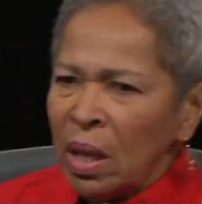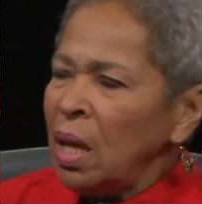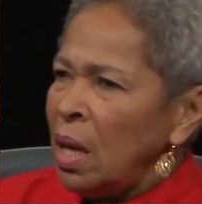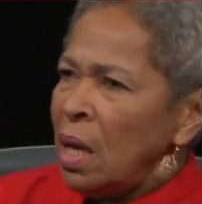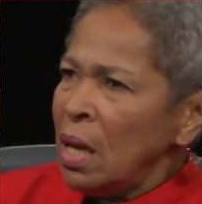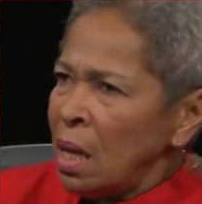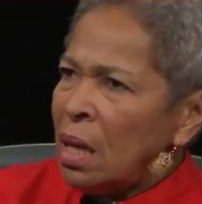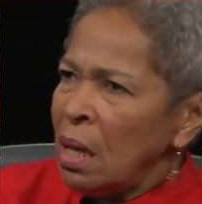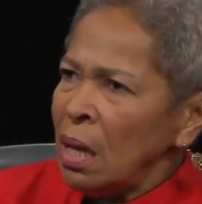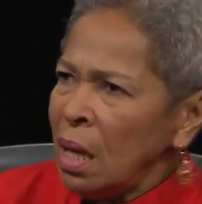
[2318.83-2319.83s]
eating in
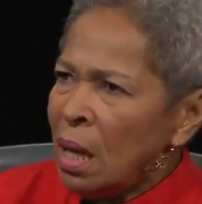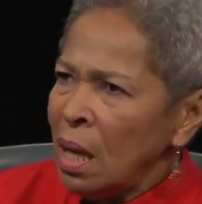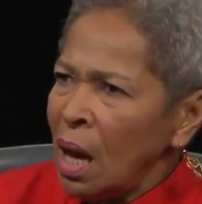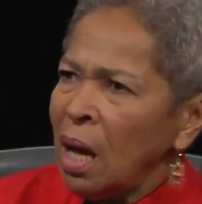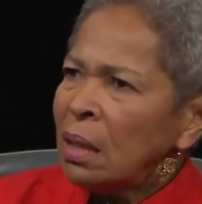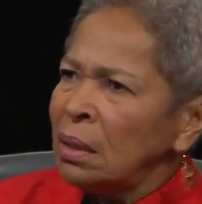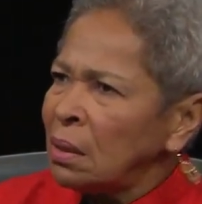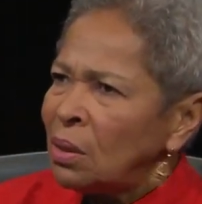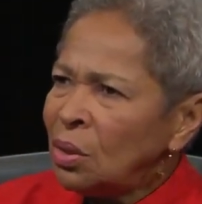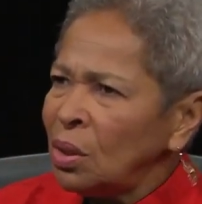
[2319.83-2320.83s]
India, I
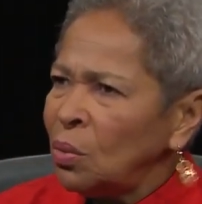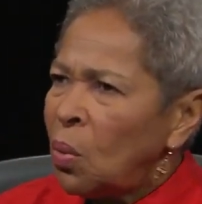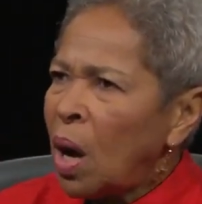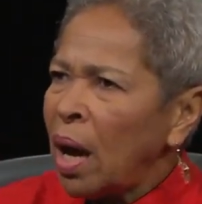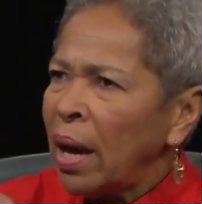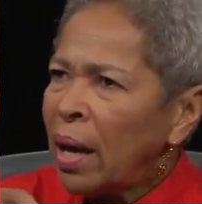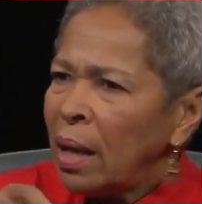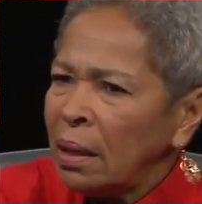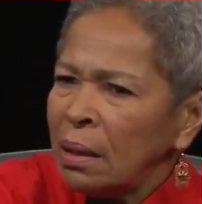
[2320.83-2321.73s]
understood why